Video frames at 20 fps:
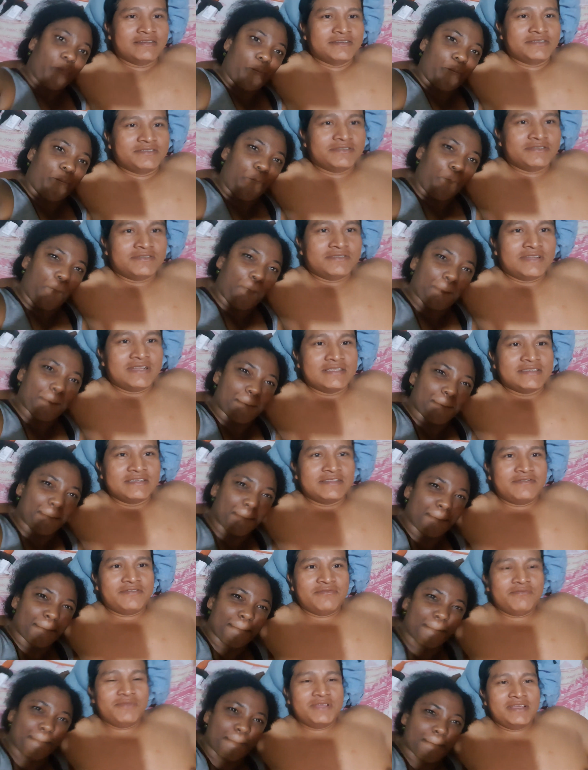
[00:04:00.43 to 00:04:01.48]
Speaker 1: so that's it
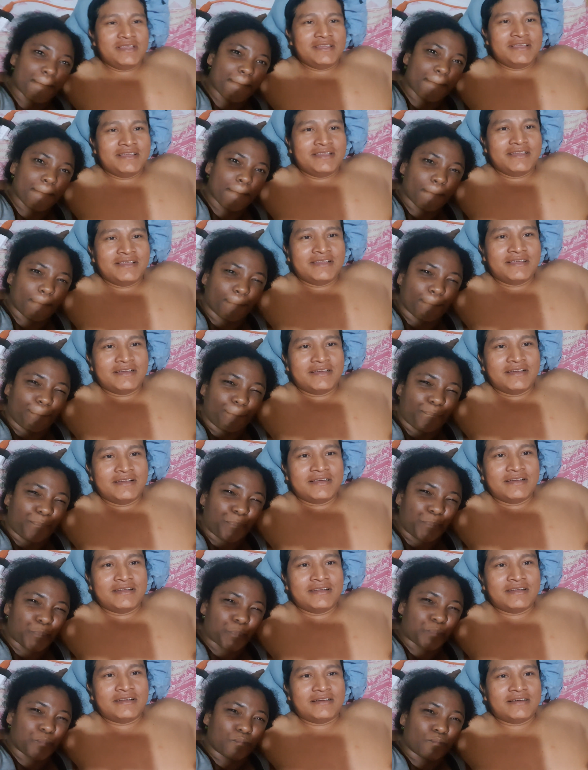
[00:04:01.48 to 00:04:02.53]
for me.
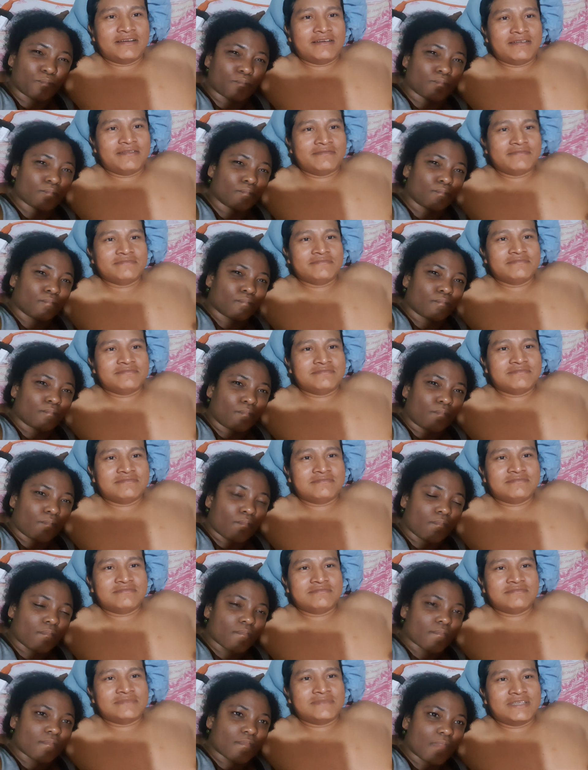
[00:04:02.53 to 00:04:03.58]
Uh,
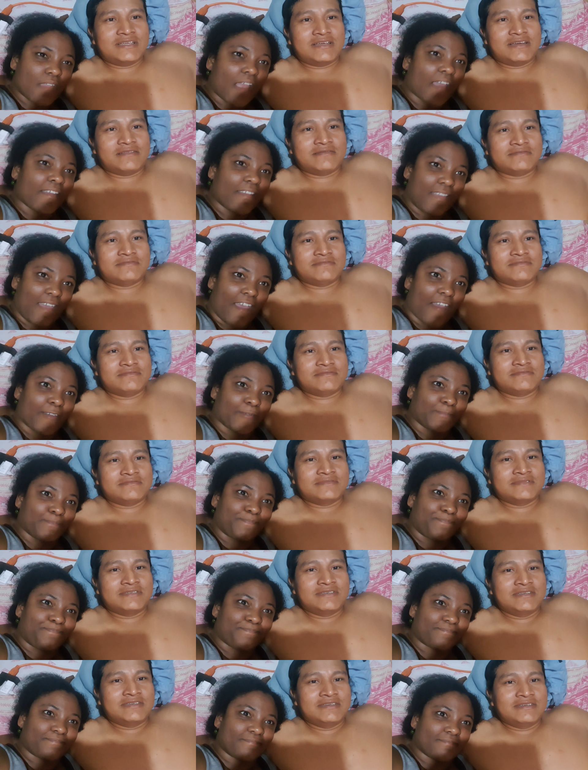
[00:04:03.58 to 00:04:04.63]
yeah. Yeah.
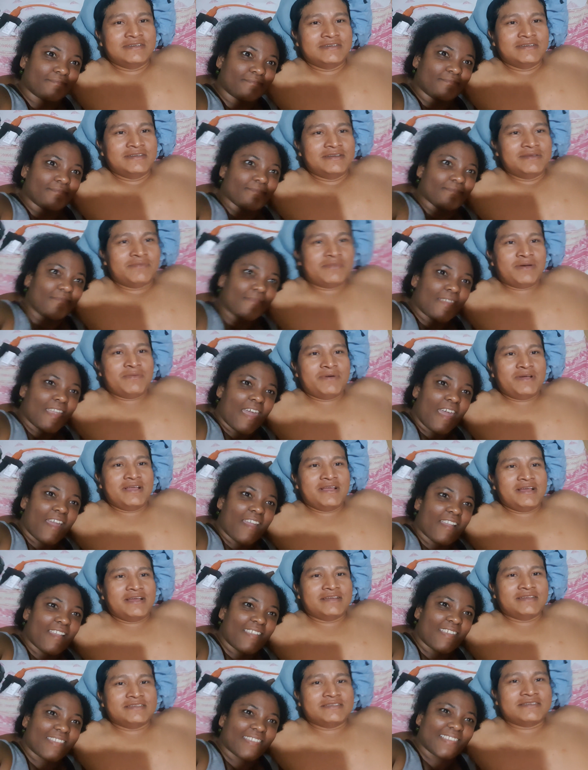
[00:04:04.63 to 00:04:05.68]
Bye bye
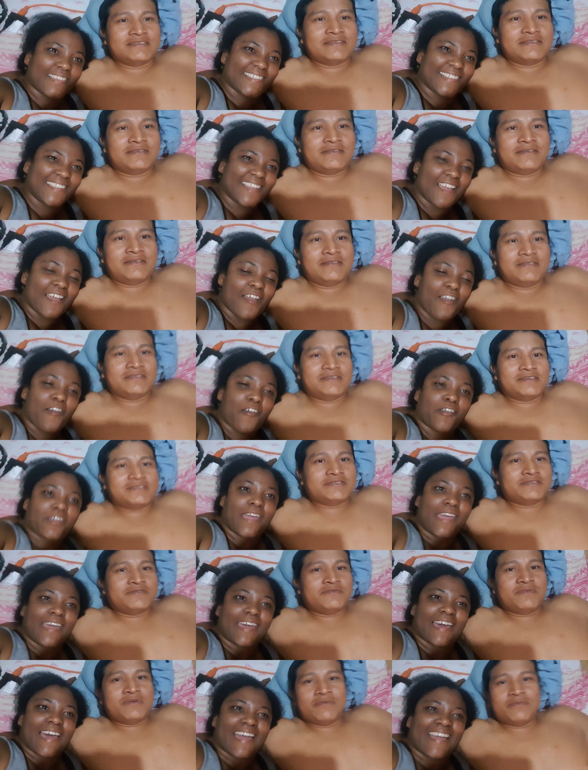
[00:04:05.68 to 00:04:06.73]
guys. Just
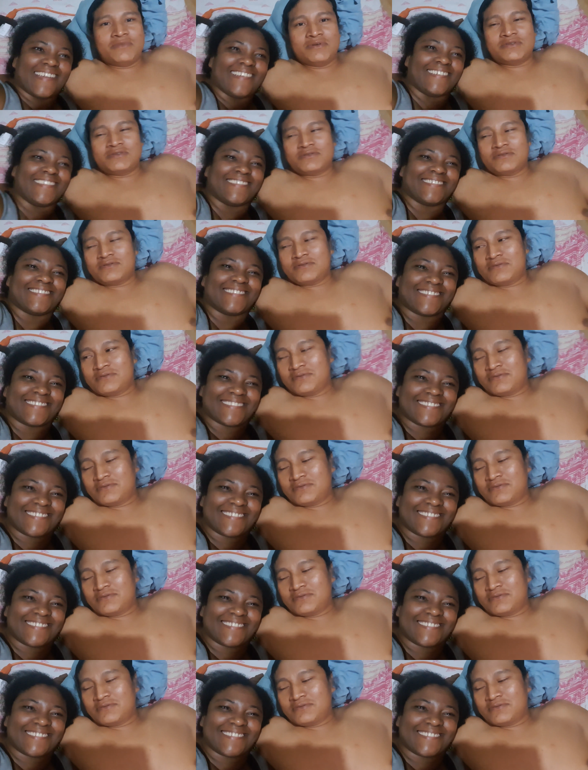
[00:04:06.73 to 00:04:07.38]
okay, remember to